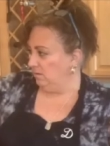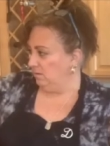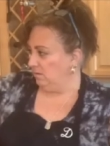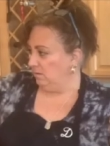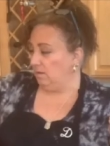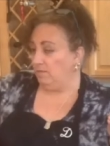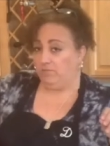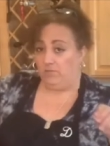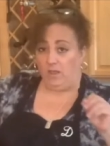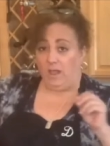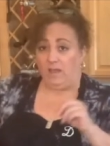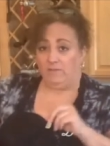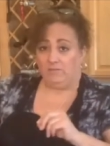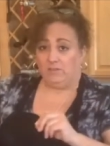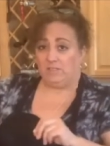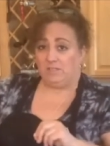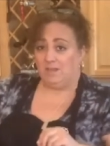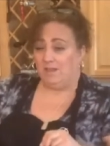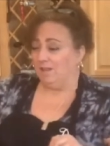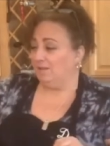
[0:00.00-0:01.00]
If you have a
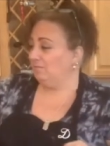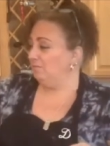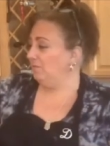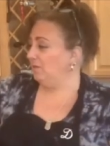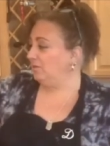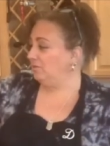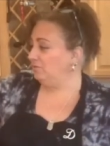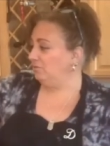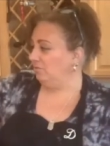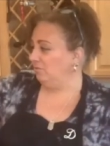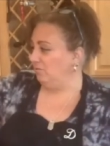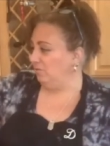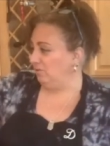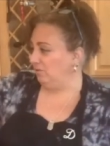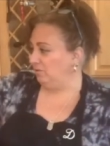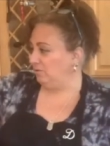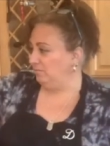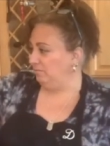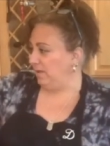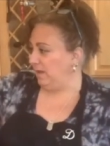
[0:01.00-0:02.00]
stand mixer, it
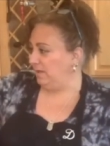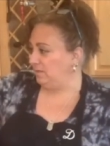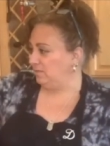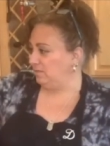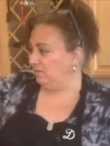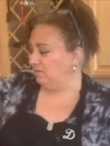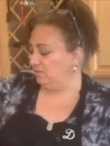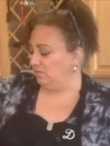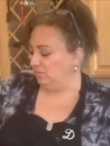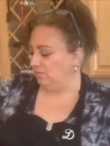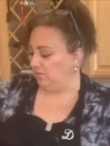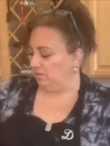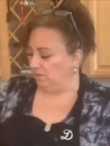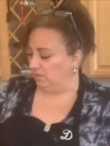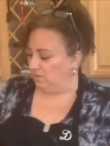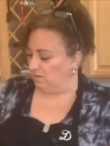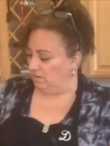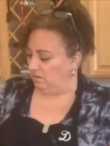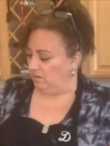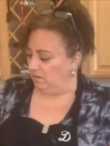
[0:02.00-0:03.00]
works best, because you
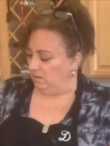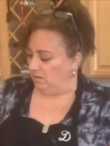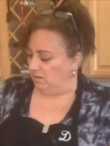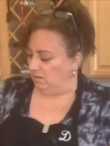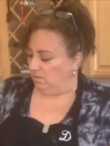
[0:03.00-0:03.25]
really